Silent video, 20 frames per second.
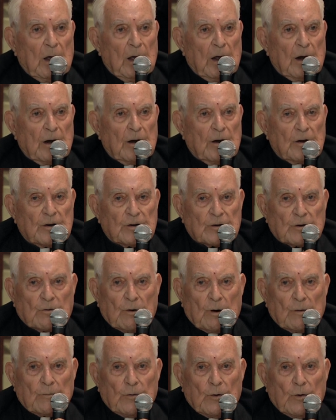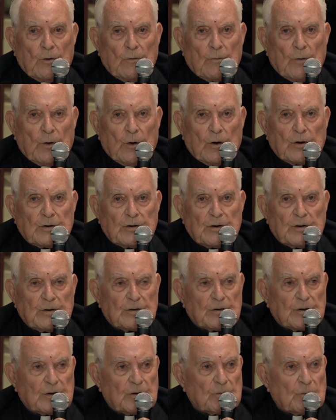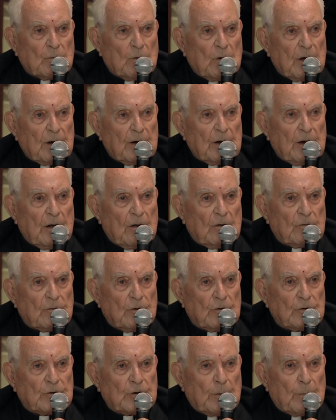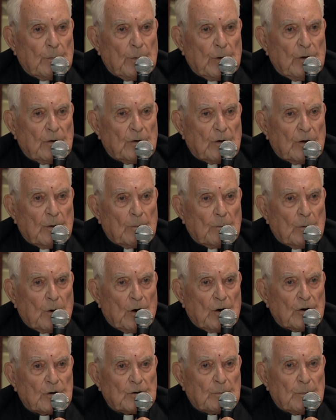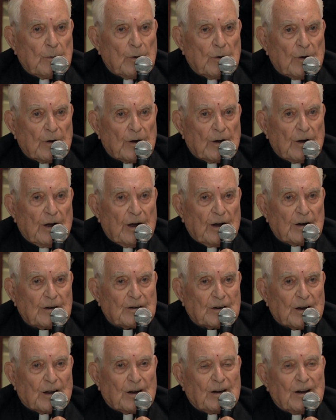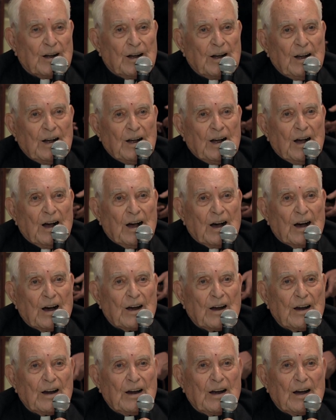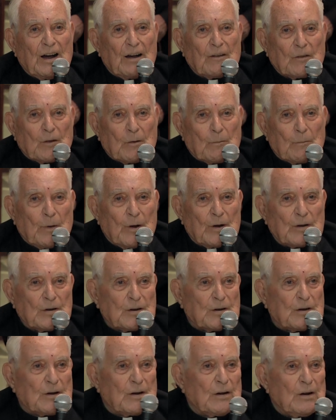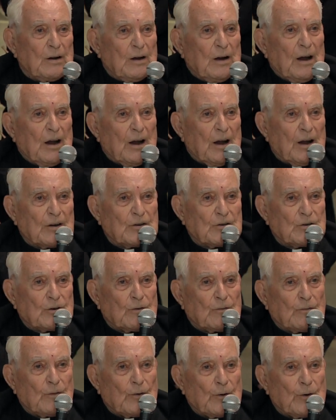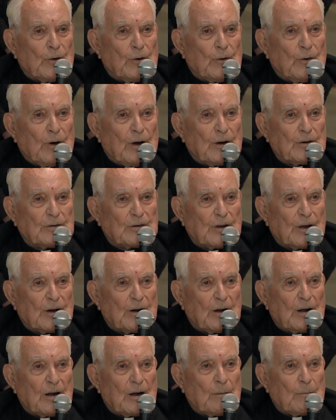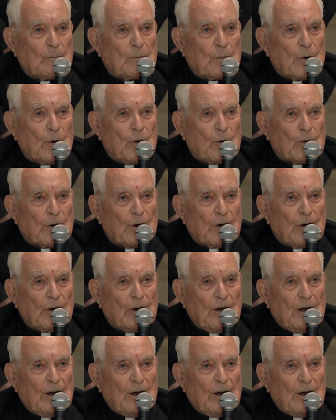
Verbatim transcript: and in his gruff old voice, he says, why in hell don't you build a liberal arts building? I said, I have the best answer for you. I said, I'm broke.